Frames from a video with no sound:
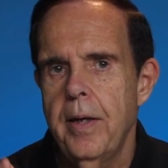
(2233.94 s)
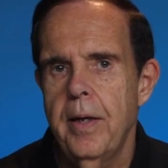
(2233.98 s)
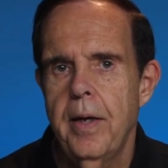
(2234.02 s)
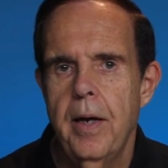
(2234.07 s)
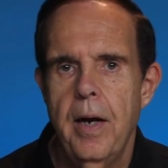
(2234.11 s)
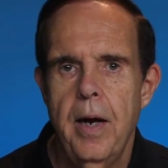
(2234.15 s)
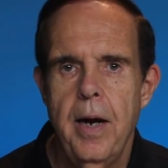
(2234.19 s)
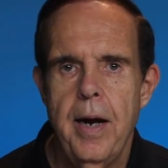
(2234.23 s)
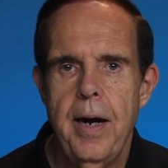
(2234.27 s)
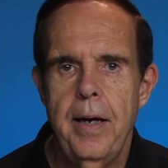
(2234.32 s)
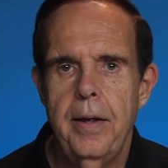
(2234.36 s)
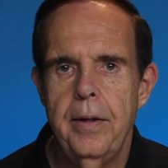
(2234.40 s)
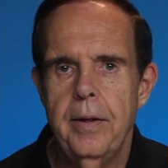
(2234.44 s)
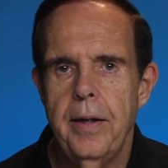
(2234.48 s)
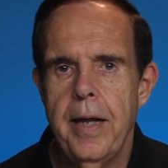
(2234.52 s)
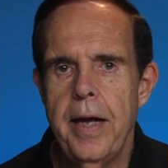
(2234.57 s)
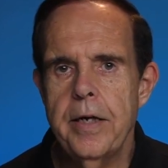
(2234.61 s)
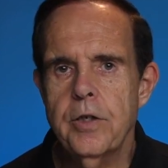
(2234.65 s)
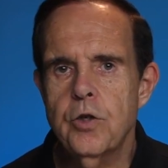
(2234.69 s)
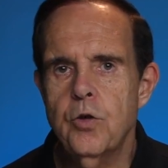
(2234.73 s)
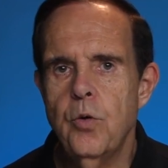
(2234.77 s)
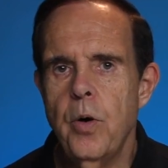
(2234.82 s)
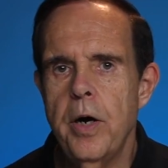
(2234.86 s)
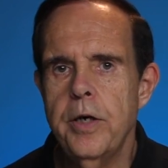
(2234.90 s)
All right.
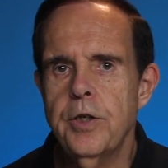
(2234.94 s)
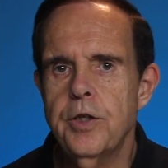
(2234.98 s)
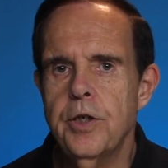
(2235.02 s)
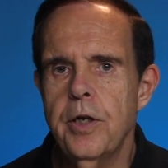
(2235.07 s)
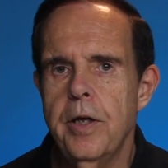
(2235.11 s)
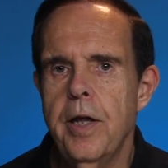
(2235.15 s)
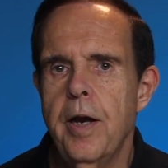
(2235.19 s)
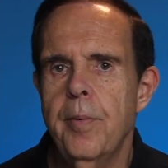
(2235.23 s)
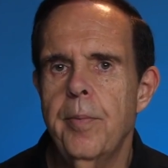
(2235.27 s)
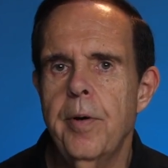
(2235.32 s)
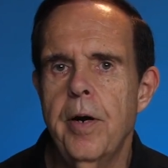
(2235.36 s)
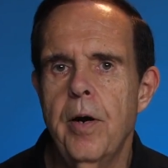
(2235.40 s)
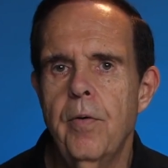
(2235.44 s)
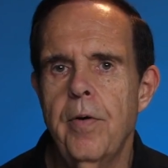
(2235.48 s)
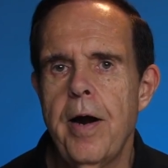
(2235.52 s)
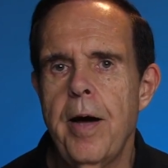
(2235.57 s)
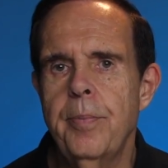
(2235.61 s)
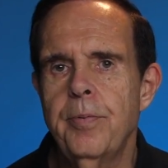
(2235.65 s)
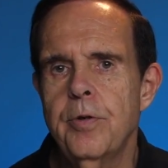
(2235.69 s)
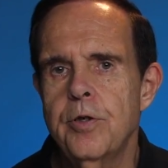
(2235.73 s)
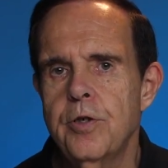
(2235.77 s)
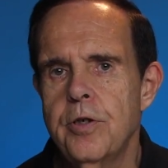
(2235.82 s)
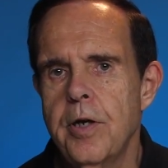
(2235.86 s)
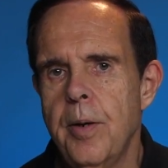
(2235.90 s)
Last question, and I'm going to wrap
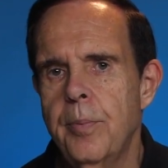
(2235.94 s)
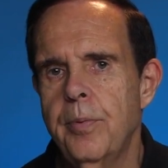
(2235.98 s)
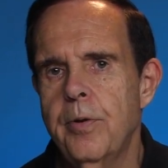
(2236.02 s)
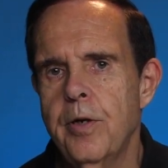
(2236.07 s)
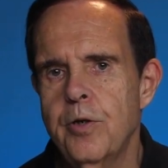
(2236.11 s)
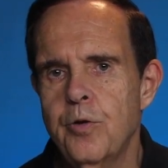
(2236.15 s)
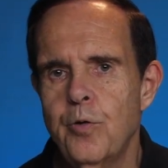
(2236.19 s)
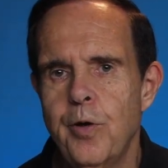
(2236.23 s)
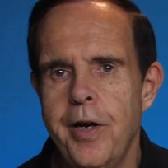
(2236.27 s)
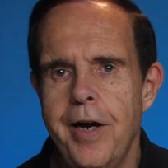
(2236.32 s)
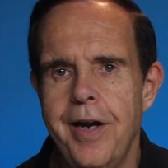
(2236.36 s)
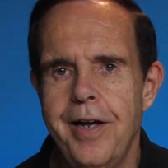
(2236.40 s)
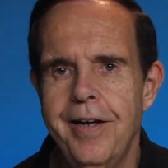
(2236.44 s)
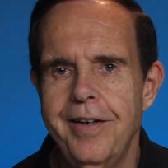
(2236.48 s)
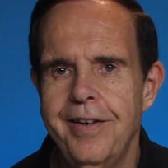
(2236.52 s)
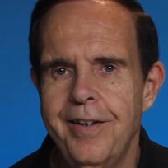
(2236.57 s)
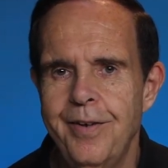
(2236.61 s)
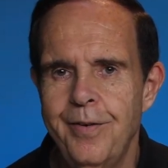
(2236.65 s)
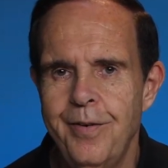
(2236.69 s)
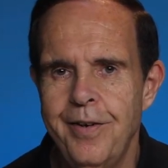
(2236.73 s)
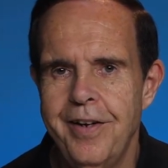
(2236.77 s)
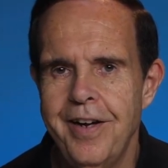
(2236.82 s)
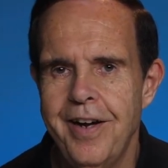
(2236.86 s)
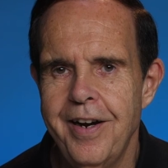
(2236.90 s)
this up because we got
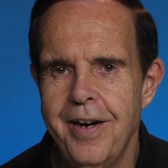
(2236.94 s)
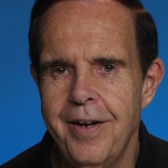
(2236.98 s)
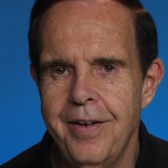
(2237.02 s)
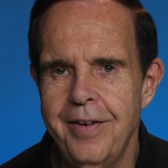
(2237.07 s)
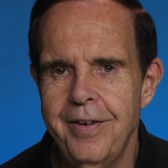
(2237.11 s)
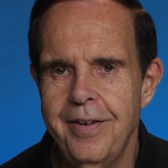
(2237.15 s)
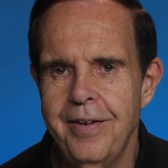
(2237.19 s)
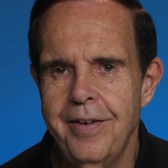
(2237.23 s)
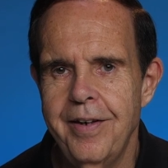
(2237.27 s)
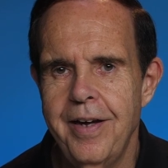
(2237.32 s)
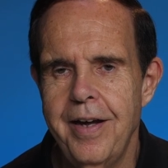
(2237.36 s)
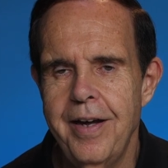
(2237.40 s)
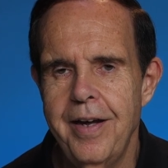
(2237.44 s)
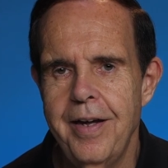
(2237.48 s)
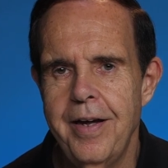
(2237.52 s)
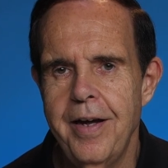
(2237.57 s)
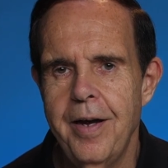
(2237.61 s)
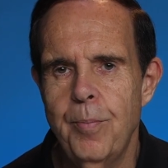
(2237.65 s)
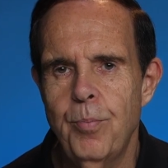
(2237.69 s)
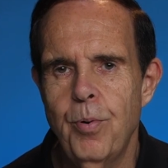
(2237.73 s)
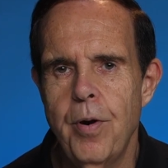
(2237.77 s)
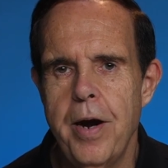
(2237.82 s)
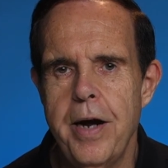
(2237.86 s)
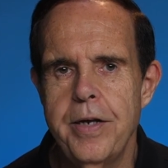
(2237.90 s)

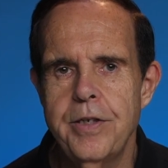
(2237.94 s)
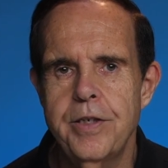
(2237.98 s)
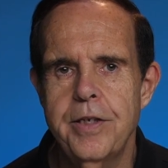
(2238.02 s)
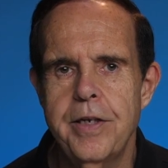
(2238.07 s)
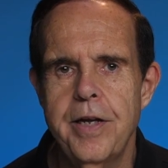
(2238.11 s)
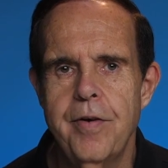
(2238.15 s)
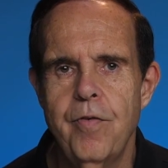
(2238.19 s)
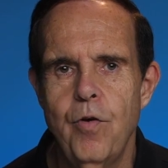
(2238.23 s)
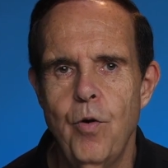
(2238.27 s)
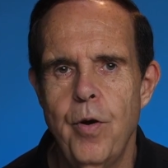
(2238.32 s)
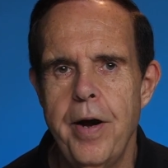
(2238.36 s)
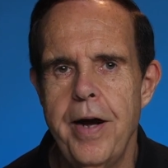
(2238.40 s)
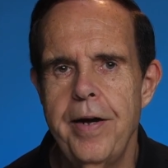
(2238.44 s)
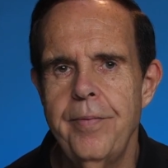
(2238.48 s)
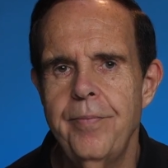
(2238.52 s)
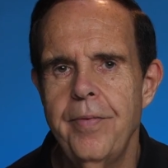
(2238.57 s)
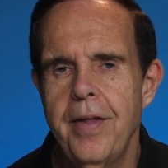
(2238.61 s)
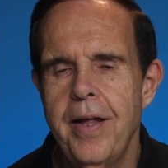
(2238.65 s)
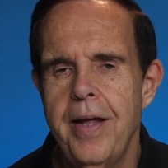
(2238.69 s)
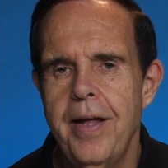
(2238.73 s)
a prize to give away.